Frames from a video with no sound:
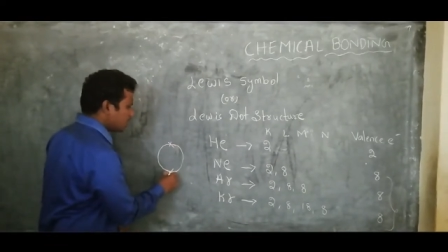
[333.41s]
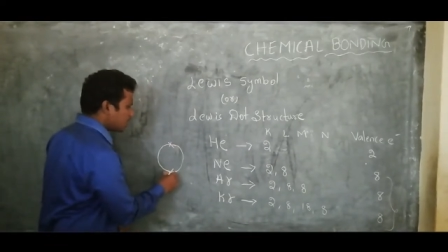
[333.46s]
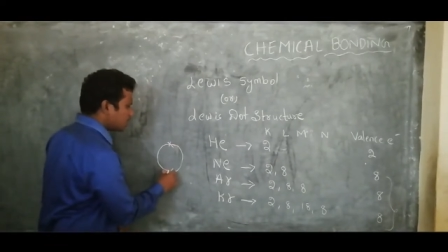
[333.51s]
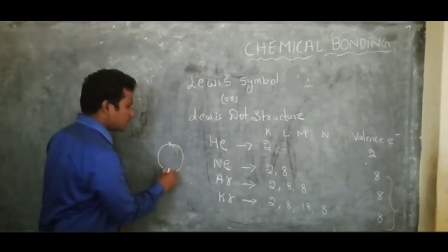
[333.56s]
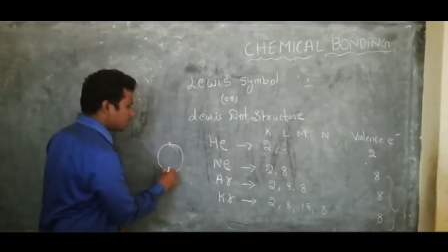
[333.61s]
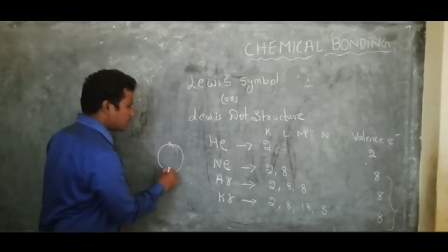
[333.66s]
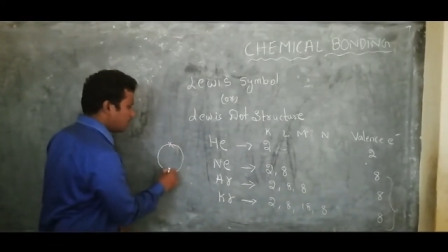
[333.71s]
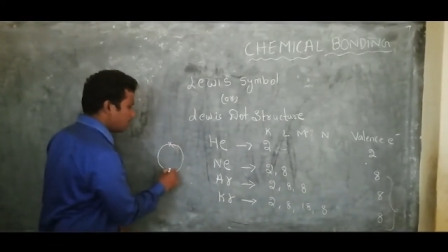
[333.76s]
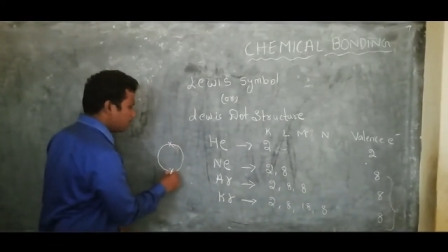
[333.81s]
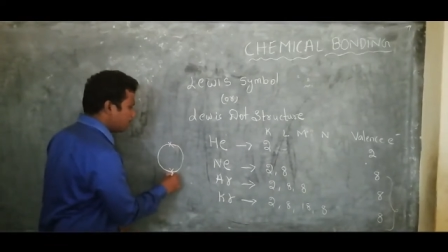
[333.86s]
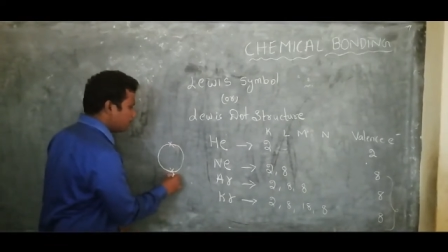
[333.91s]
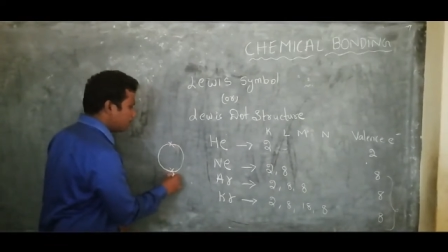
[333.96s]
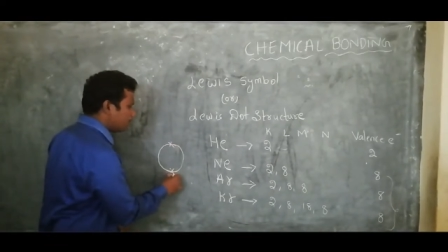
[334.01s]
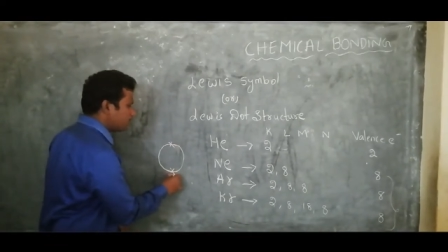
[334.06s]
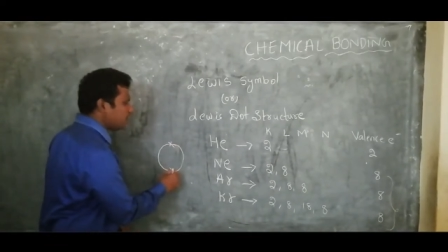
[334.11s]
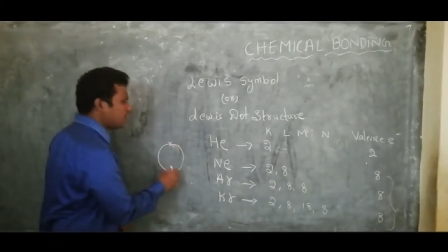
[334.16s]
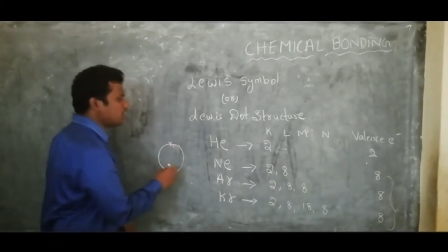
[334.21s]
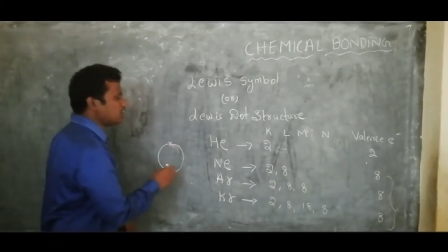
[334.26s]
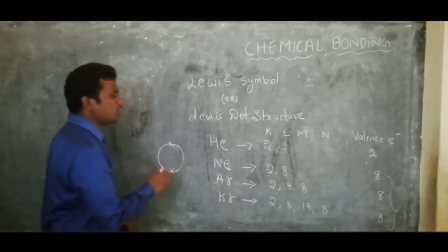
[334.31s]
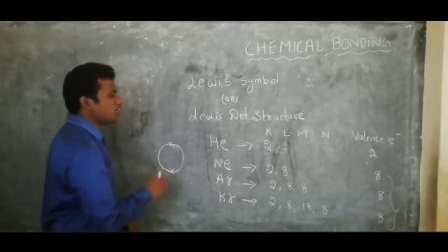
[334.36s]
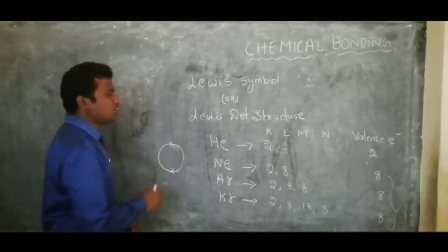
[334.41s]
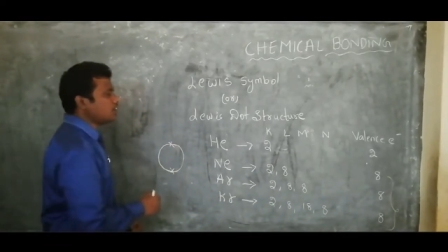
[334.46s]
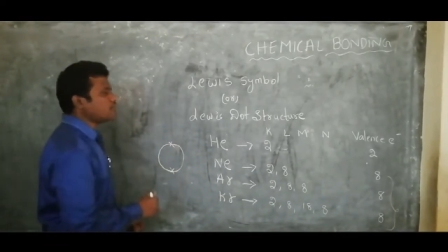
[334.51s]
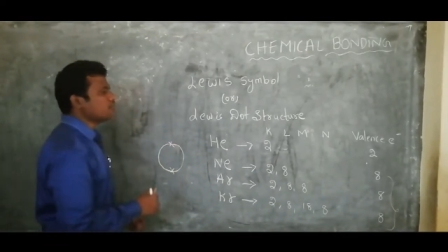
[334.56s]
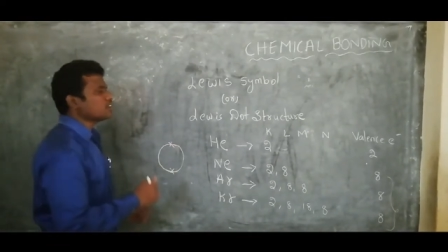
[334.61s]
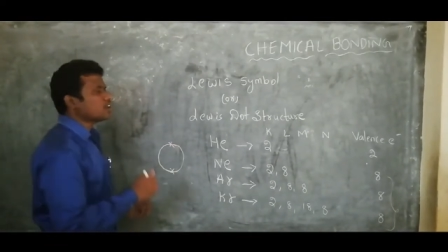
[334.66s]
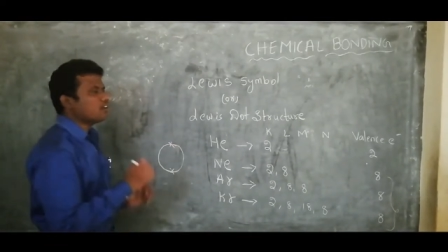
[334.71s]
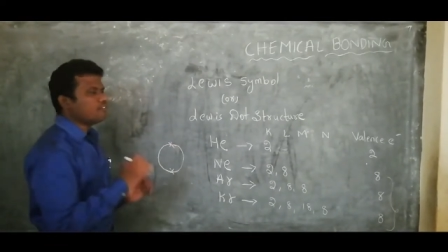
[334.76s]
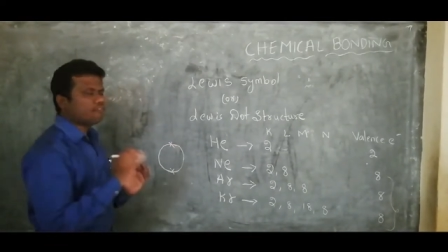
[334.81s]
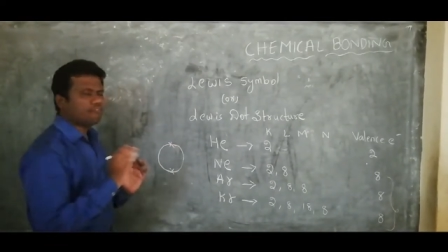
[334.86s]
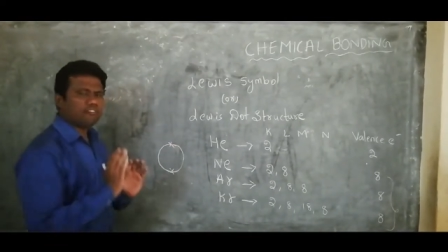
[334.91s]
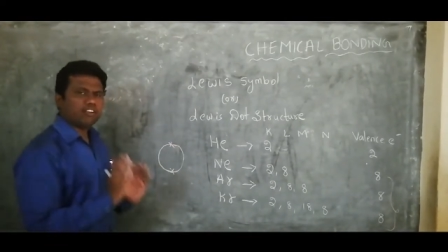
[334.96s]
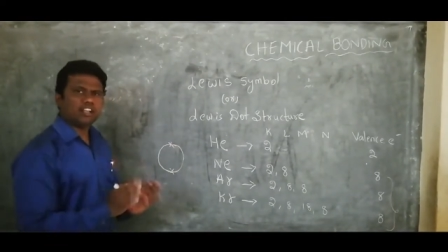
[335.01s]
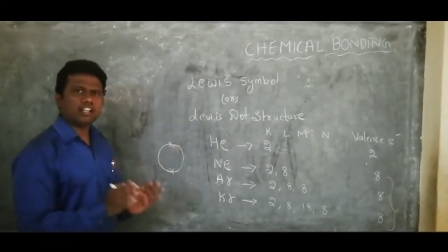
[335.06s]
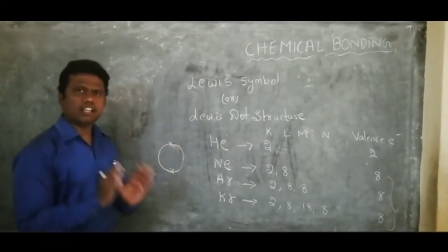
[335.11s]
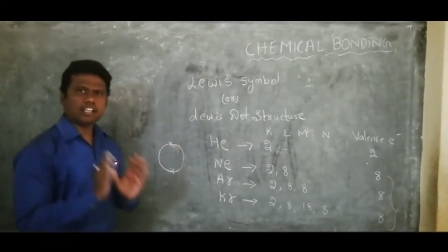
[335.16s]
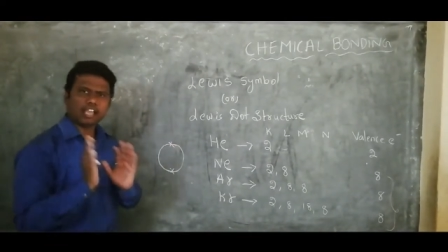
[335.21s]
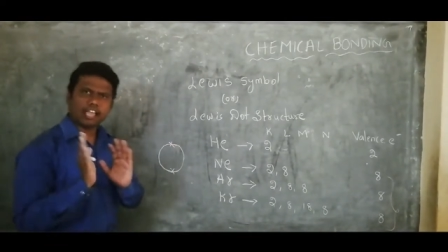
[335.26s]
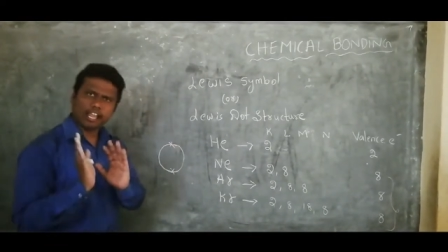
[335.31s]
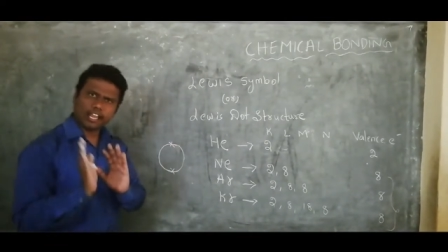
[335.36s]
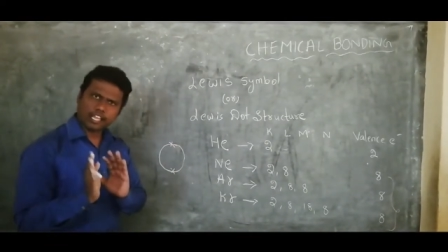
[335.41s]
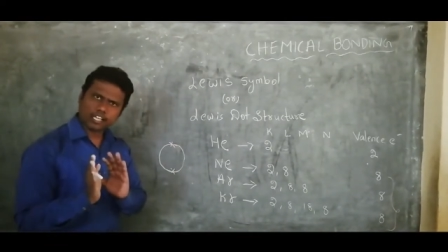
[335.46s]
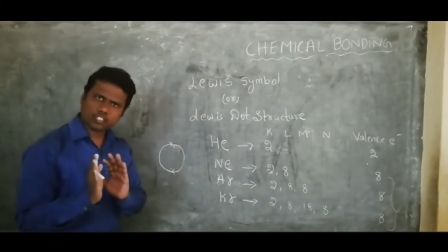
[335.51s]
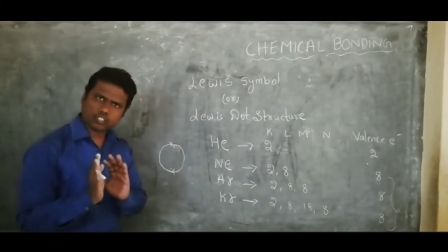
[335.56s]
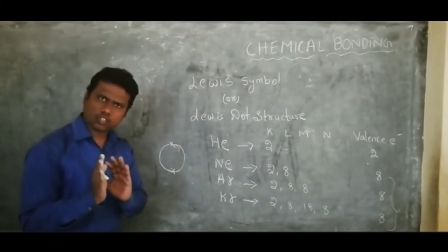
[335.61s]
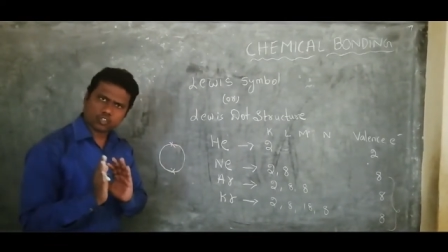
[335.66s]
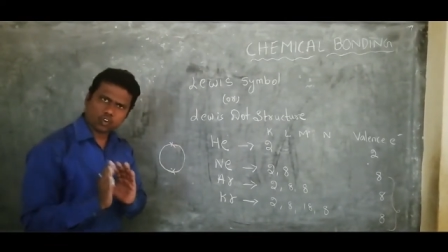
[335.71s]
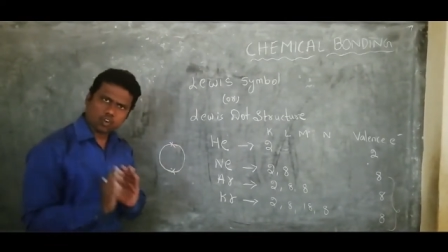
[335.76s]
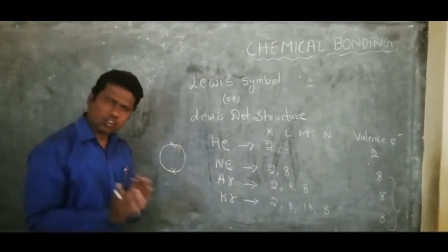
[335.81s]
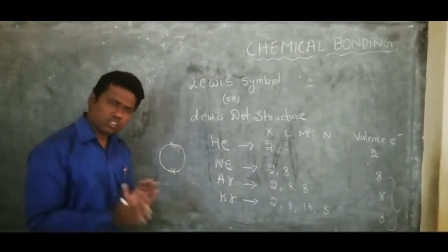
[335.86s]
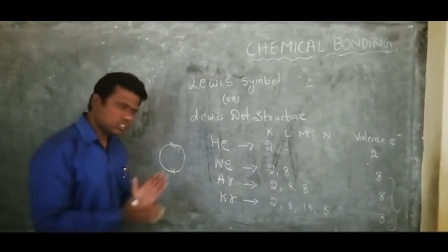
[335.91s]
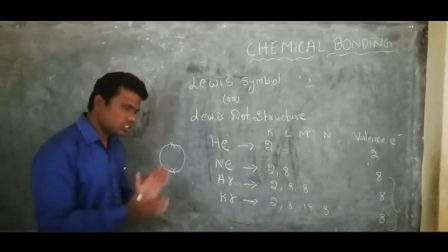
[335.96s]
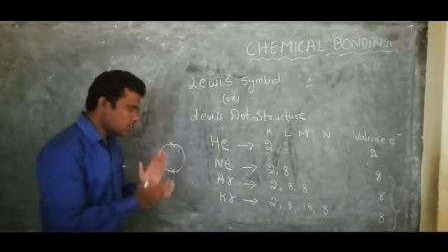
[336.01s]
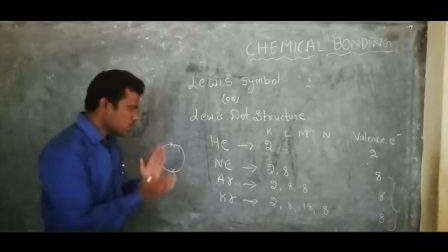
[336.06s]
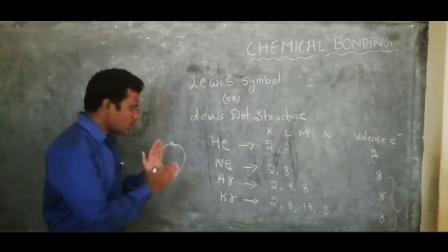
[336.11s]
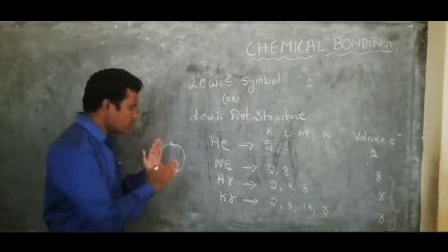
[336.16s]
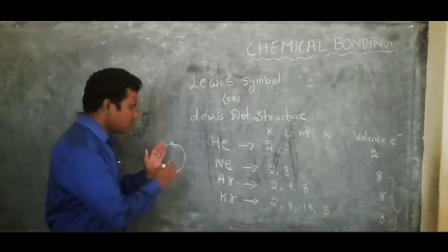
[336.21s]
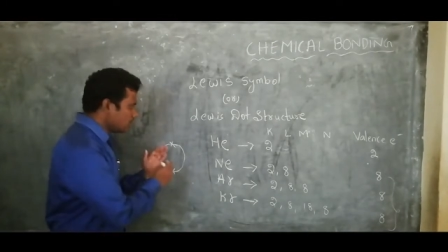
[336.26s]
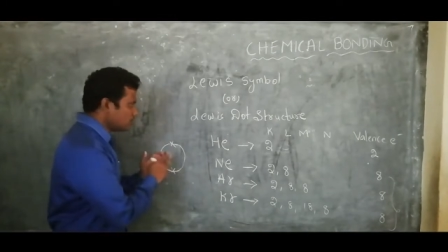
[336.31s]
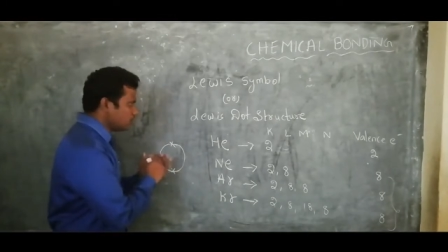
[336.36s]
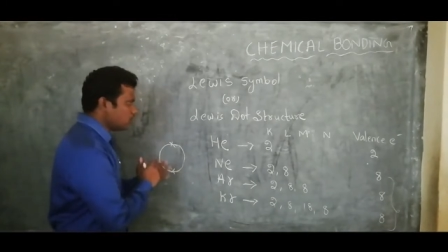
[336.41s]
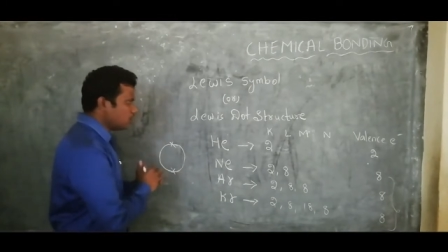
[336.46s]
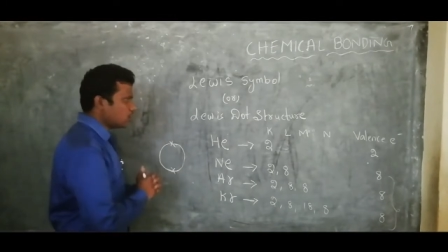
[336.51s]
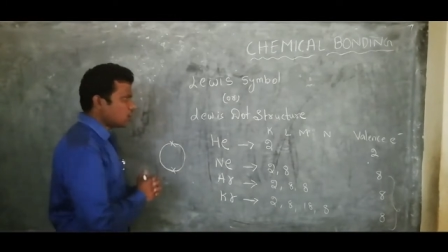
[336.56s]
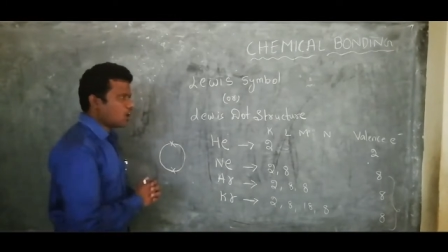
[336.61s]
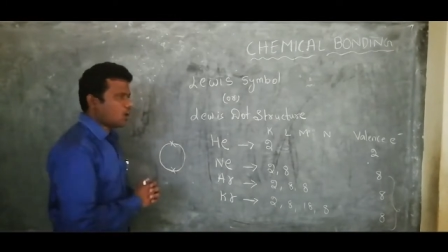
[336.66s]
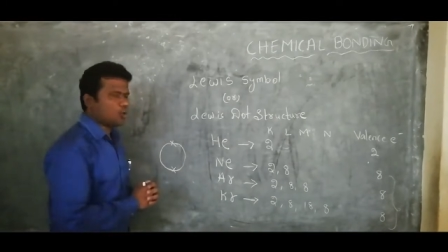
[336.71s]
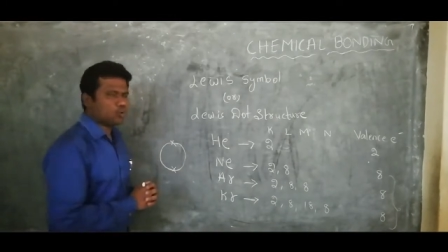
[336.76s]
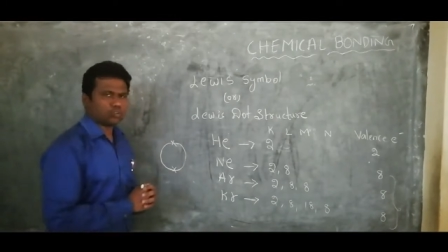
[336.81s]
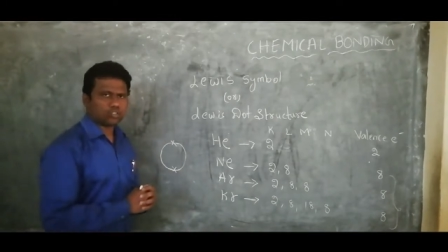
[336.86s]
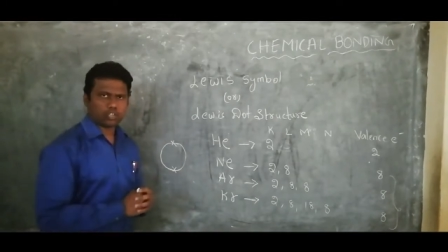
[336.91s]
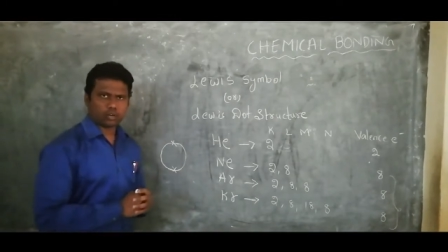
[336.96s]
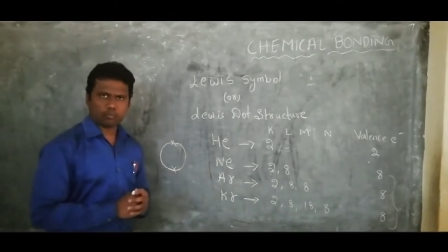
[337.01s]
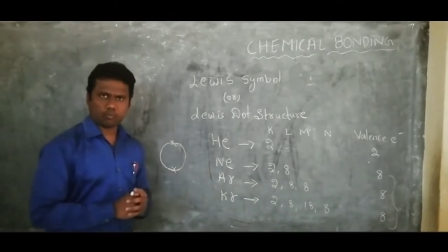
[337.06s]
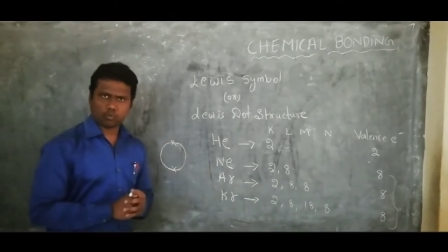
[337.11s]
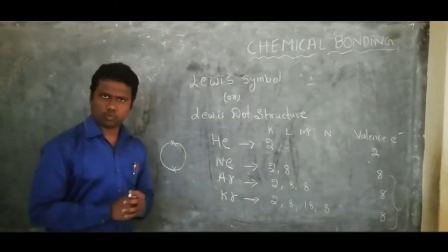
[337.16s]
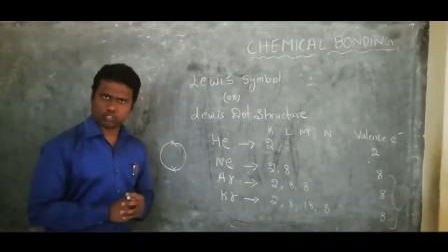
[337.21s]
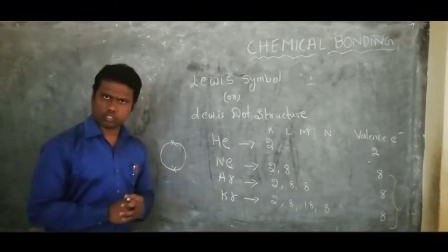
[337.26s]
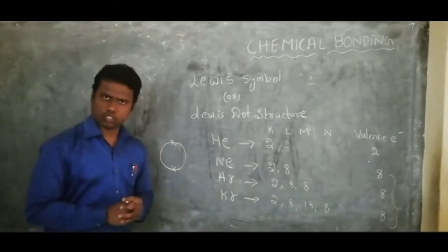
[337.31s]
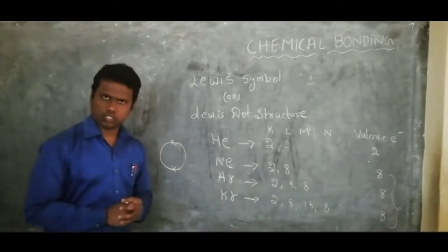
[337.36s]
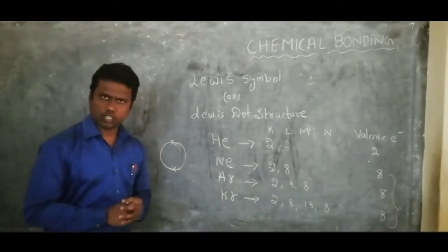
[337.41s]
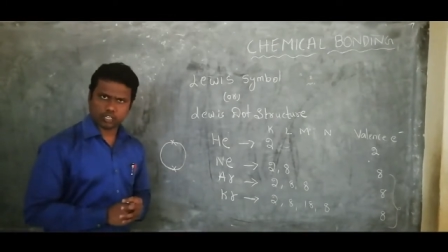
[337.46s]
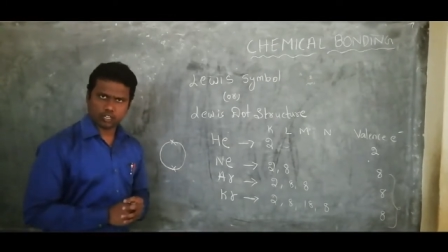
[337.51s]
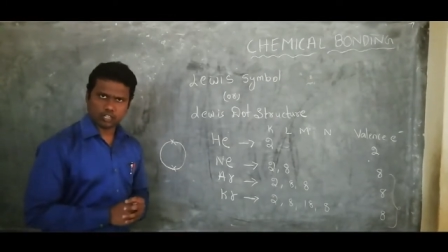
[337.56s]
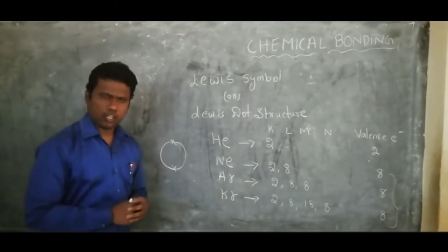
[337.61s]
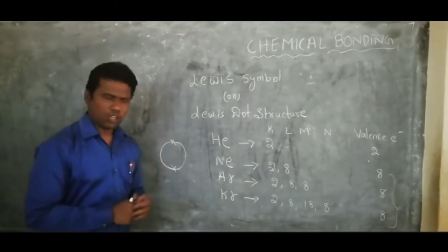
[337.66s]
completely filled electrons in their outermost shell.